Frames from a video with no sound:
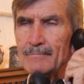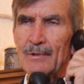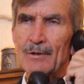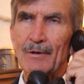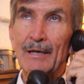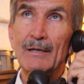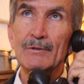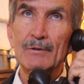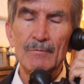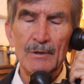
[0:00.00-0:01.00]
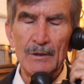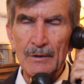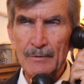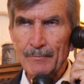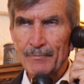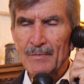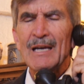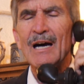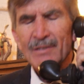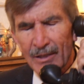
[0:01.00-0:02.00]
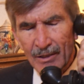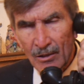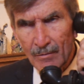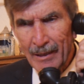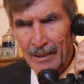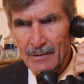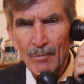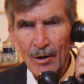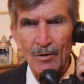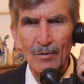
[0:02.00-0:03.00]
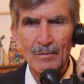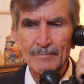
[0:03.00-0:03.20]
No, Al, you're wrong. I'll tell you all about it tomorrow.